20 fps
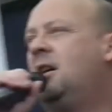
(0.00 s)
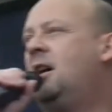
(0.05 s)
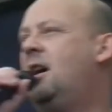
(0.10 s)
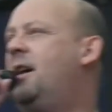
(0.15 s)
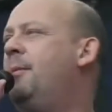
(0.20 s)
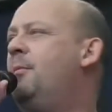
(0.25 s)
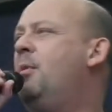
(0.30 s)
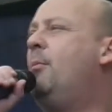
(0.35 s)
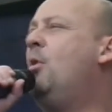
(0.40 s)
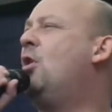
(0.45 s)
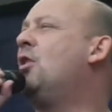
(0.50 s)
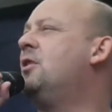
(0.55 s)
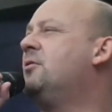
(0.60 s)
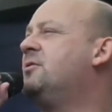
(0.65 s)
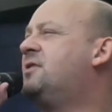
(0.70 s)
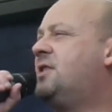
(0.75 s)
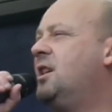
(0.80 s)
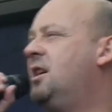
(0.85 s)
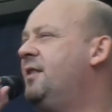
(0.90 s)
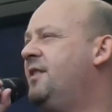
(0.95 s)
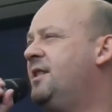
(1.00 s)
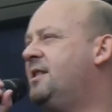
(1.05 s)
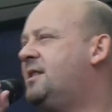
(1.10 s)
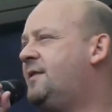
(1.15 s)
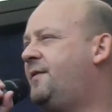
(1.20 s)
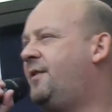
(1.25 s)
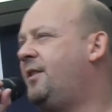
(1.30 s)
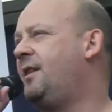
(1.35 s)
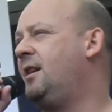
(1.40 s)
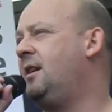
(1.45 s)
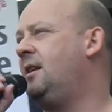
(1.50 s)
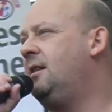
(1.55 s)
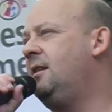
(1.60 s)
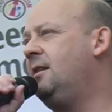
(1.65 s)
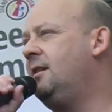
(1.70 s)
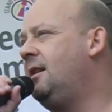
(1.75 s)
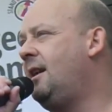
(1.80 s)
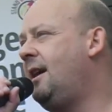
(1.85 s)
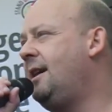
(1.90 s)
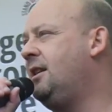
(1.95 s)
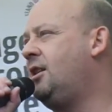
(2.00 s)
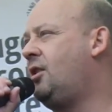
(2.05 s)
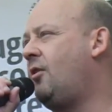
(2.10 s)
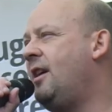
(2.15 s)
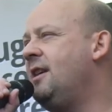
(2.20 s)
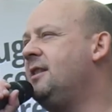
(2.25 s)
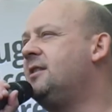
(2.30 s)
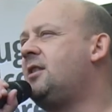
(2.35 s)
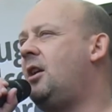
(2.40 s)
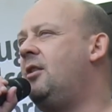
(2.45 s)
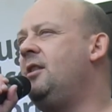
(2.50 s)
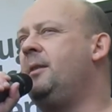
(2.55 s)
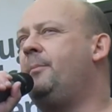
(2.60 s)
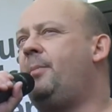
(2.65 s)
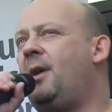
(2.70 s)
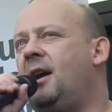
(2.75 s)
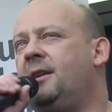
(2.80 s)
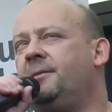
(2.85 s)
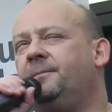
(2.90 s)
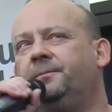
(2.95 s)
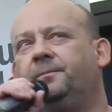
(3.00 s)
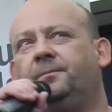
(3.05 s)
a memorial service for the late great Tony Benn.